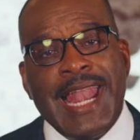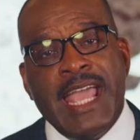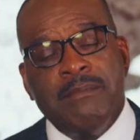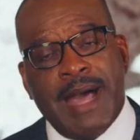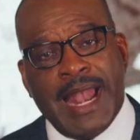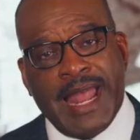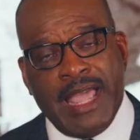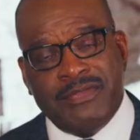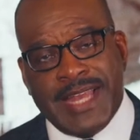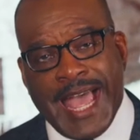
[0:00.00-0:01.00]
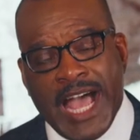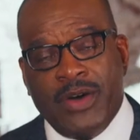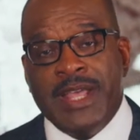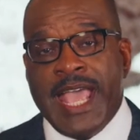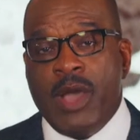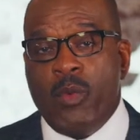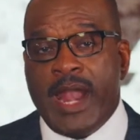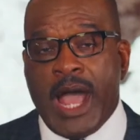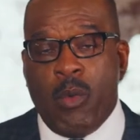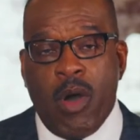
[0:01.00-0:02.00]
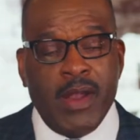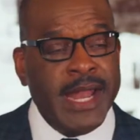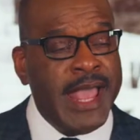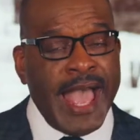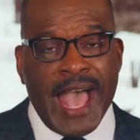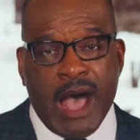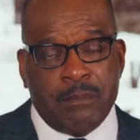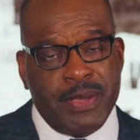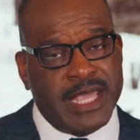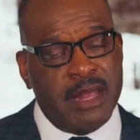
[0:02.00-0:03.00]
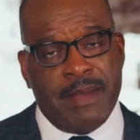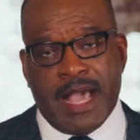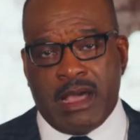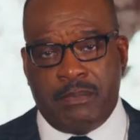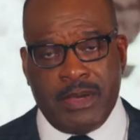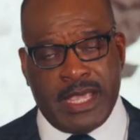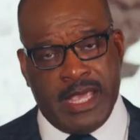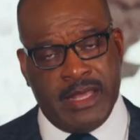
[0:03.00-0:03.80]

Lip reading: lay my life down, and when I want it, I'll pick it back up again."